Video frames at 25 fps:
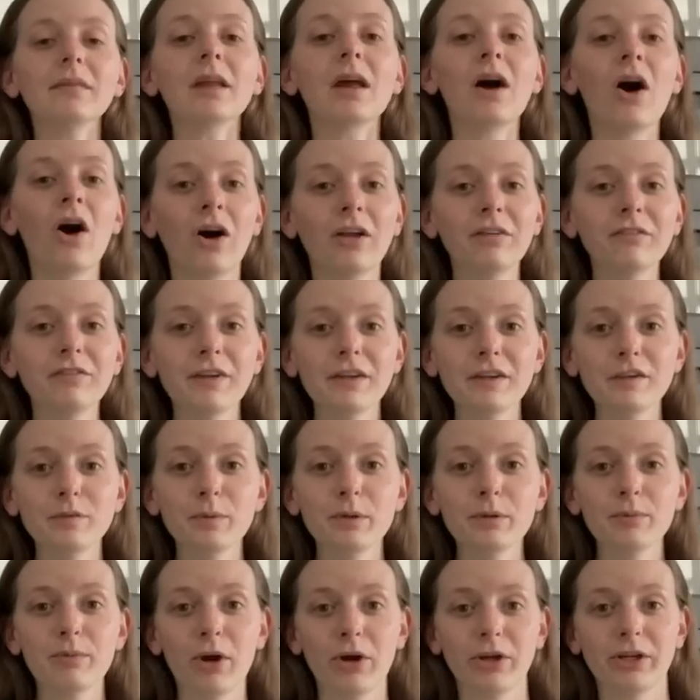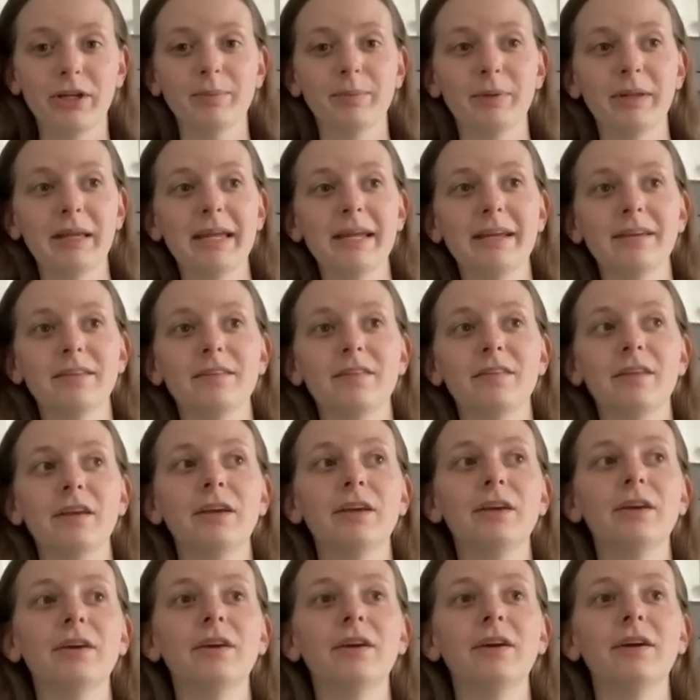on Facebook Marketplace
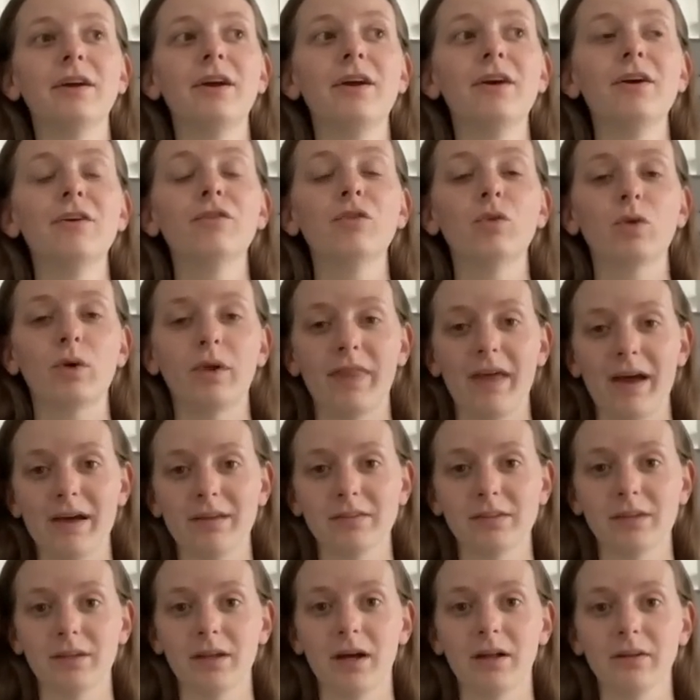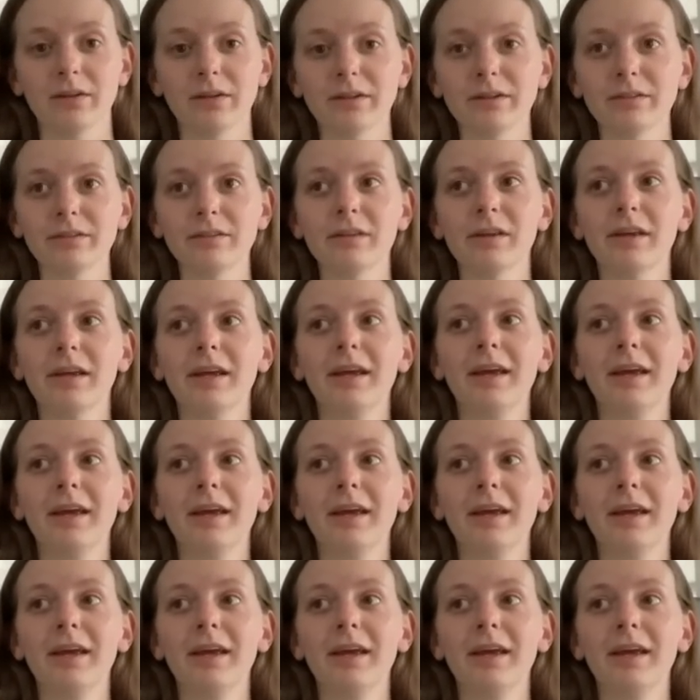for $1,000.